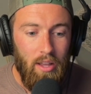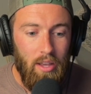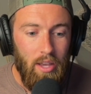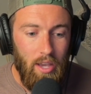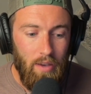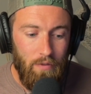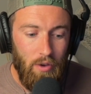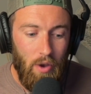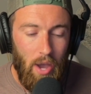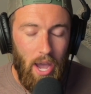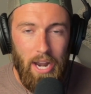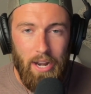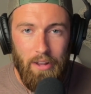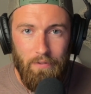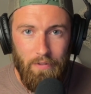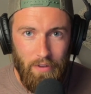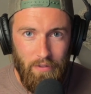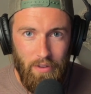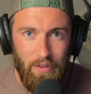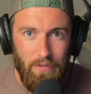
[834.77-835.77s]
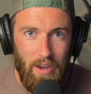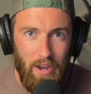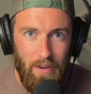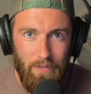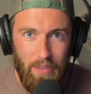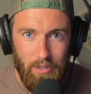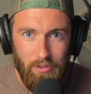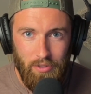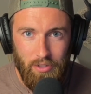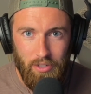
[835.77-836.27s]
If you had a fifty-five
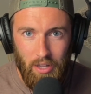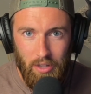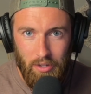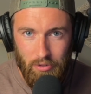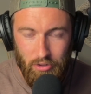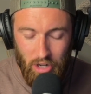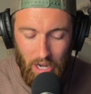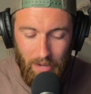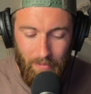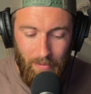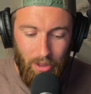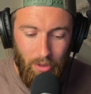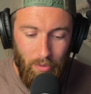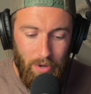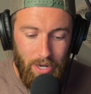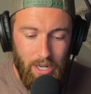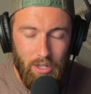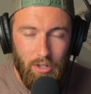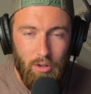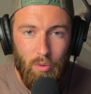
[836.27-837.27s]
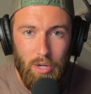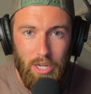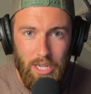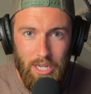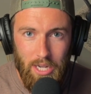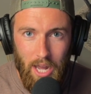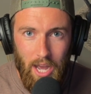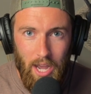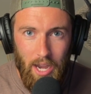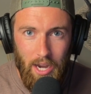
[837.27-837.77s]
thousand dollar job all the way to
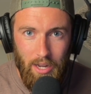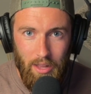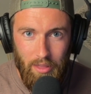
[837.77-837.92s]
twenty-nine,